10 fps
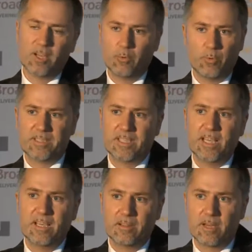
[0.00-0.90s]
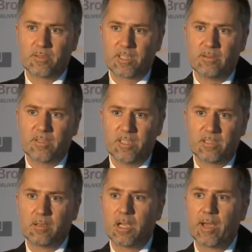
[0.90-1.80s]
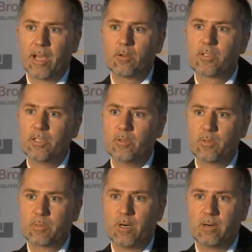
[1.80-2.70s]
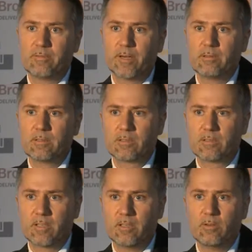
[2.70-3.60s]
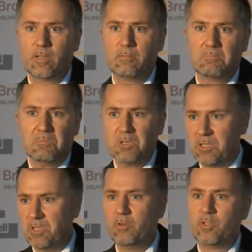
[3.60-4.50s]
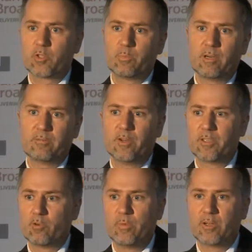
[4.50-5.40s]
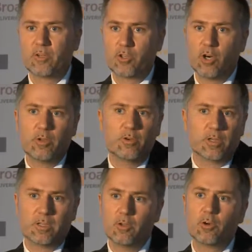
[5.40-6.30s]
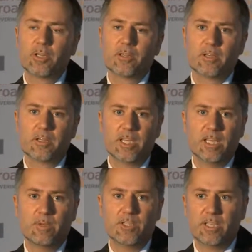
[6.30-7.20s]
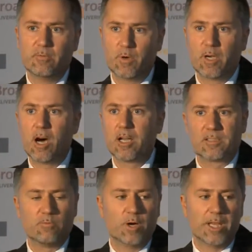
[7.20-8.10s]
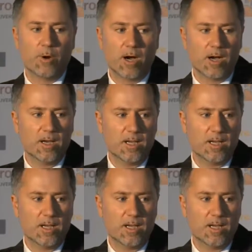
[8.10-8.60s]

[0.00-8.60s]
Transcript: we see those services going onto smartphones, so you can use your smartphone as a remote control. You can look at the EPG regardless of where you are.